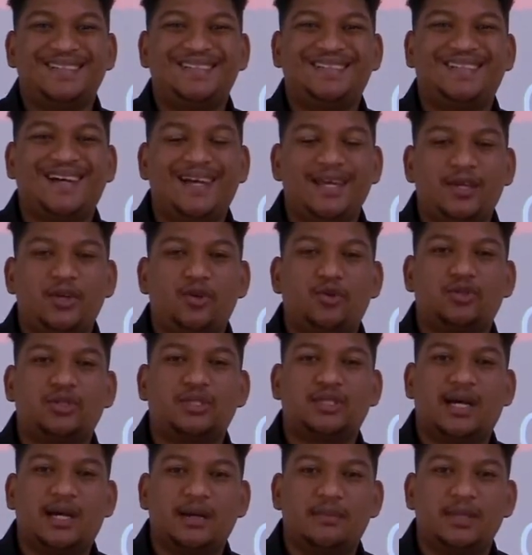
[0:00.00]
Take your
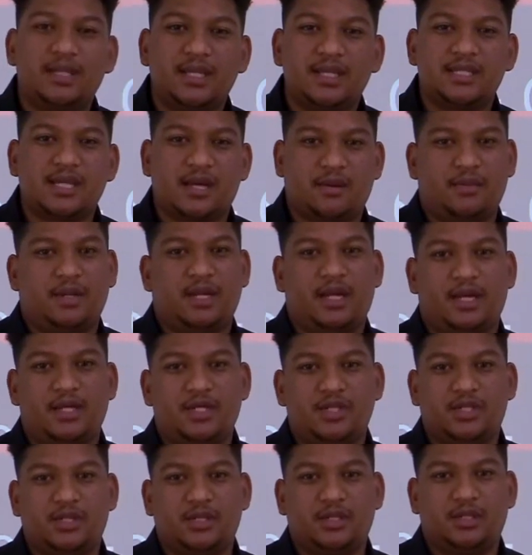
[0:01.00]
time in the
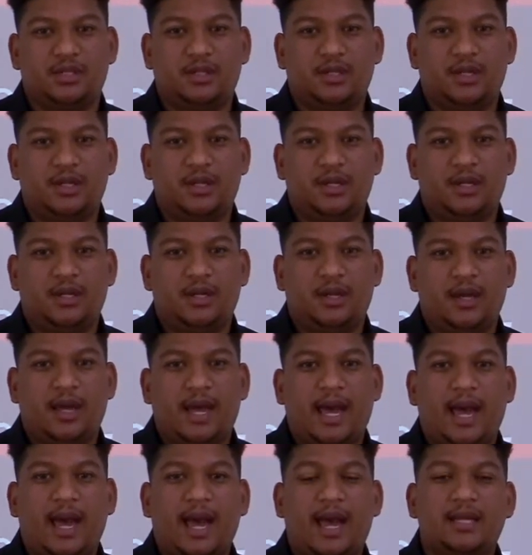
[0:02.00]
examination
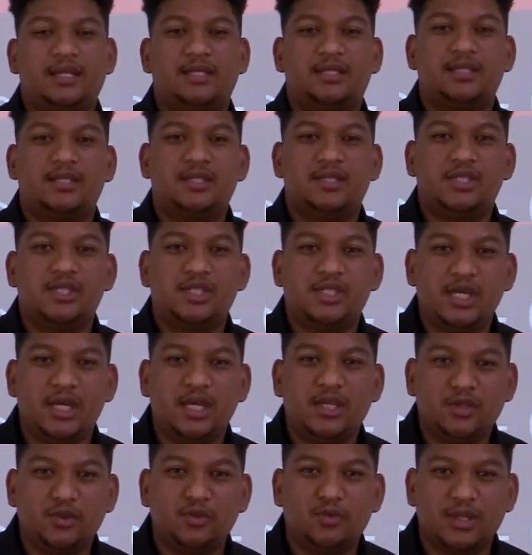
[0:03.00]
and
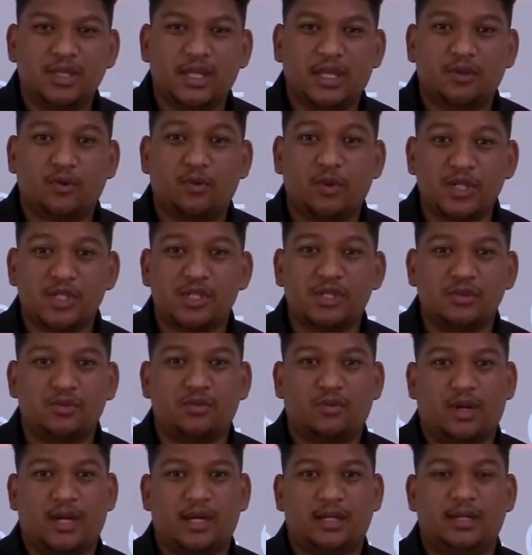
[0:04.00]
see to it that question
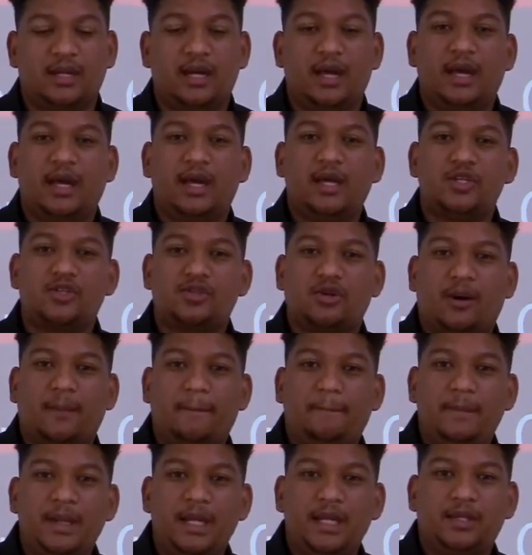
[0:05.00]
1 is
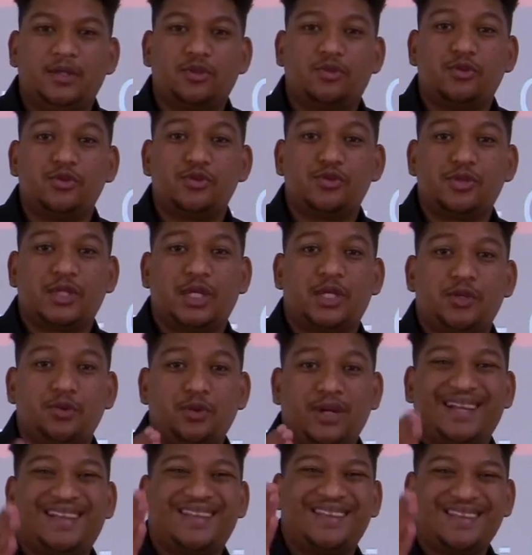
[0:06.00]
completed to ensure that you
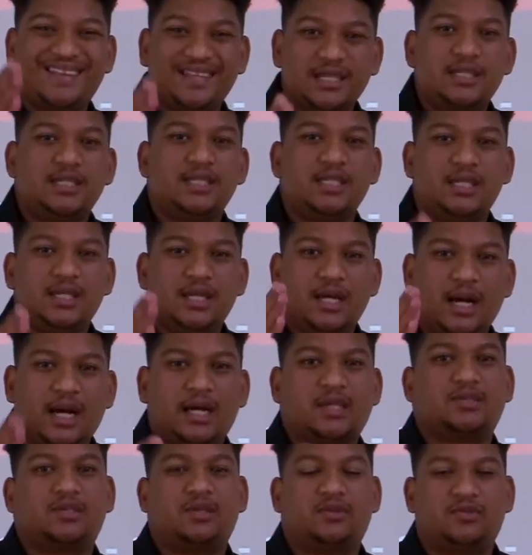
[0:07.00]
get 30
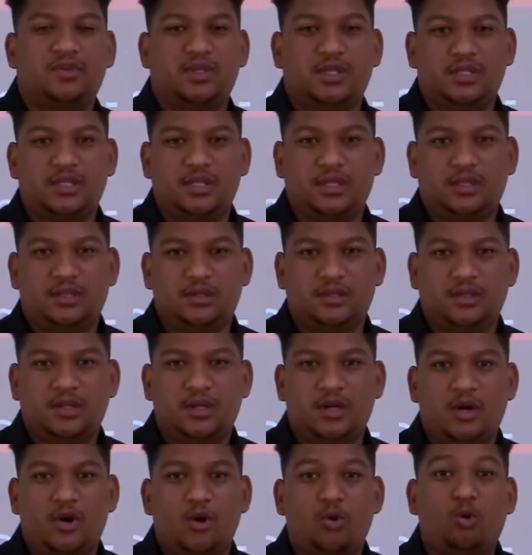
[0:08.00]
out of 30.
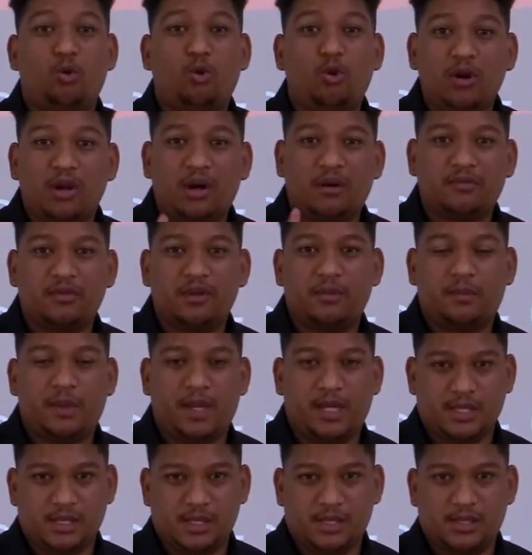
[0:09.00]
All of the
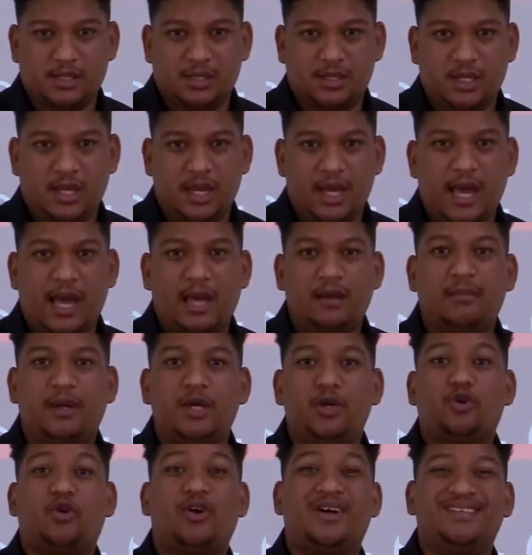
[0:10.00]
best, and may
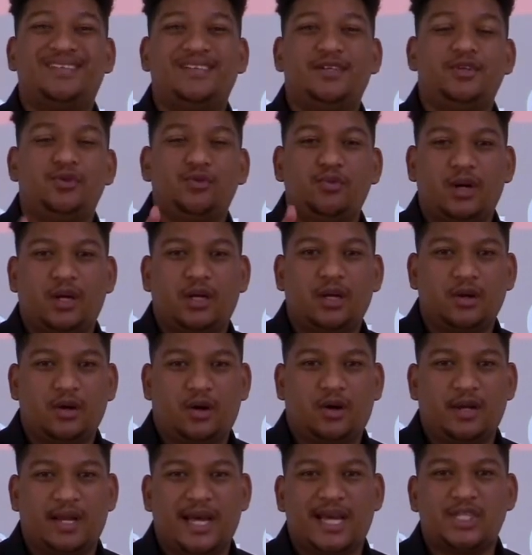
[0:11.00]
you continue working
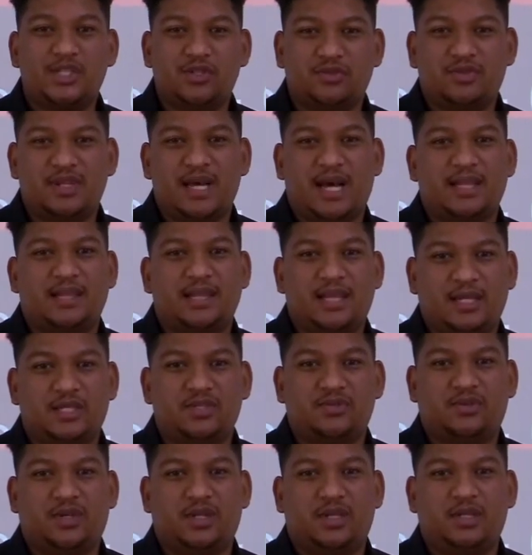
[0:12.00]
hard as you've done
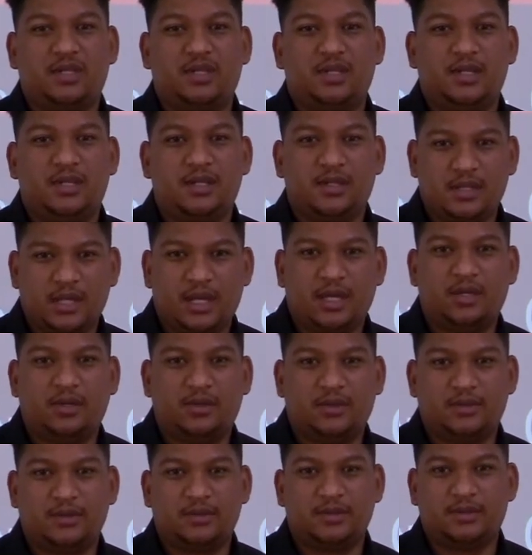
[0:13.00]
thus far. Thank you.